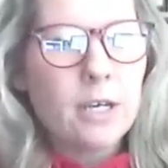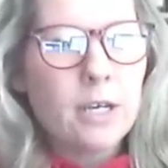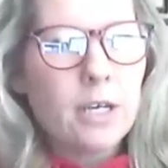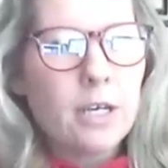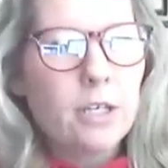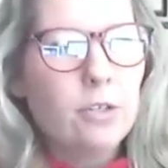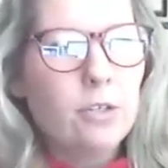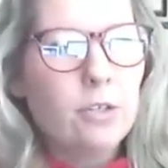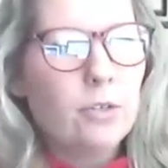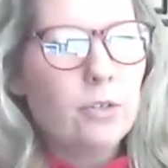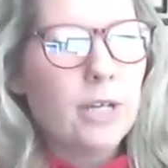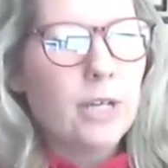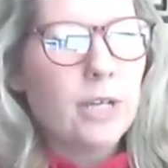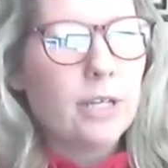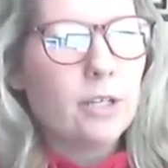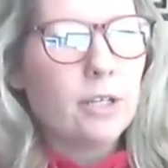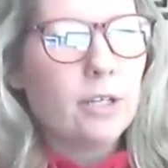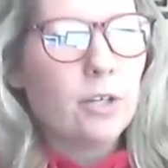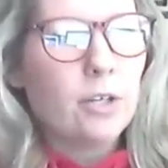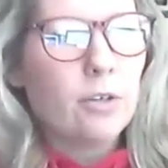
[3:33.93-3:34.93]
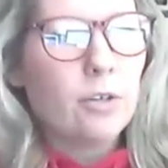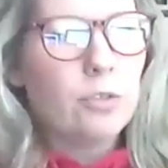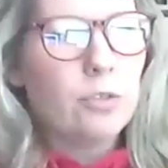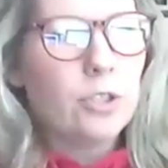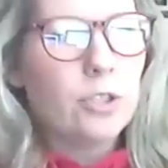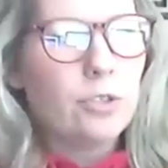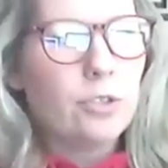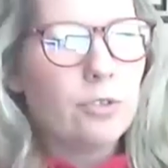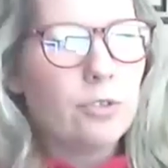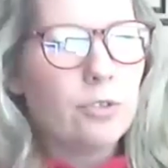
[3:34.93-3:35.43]
you can go
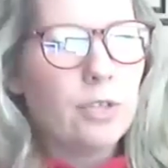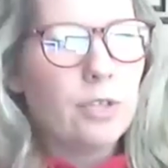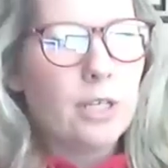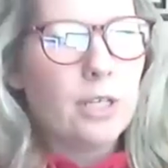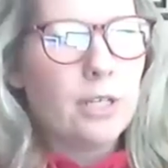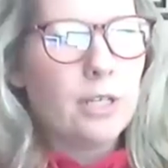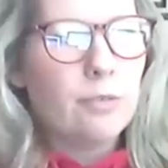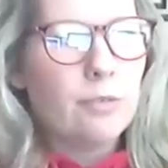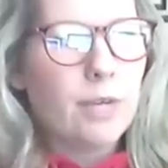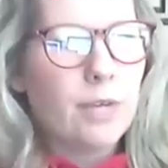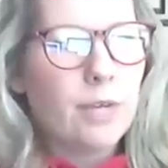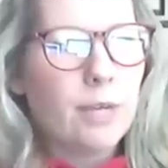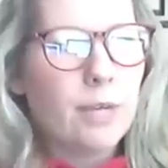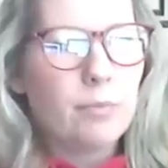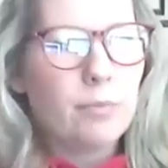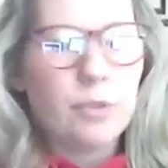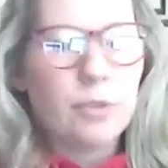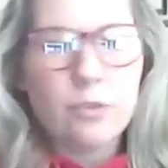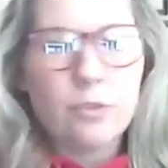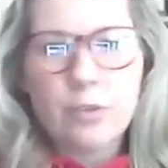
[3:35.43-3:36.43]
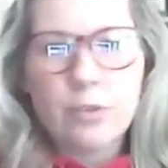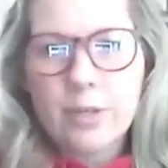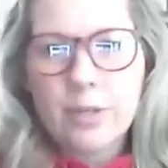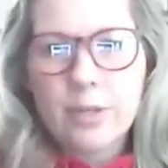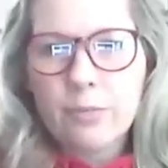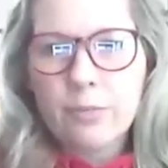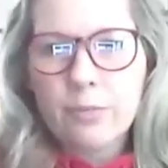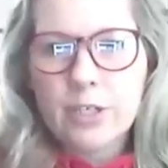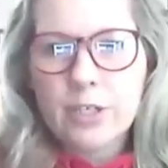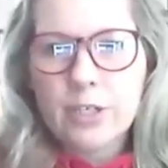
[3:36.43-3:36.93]
to the ERAP program
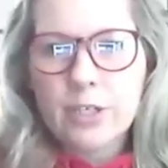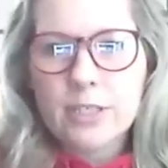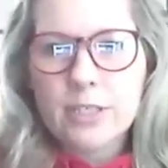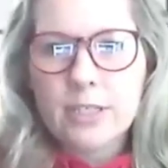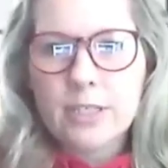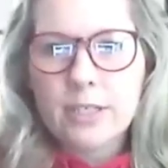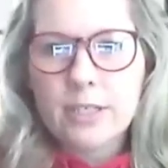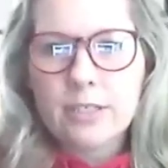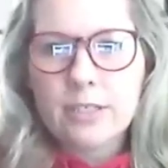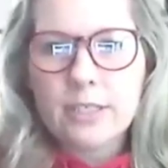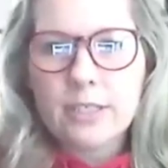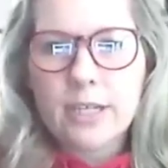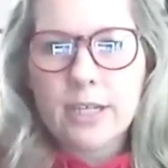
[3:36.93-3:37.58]
where it says,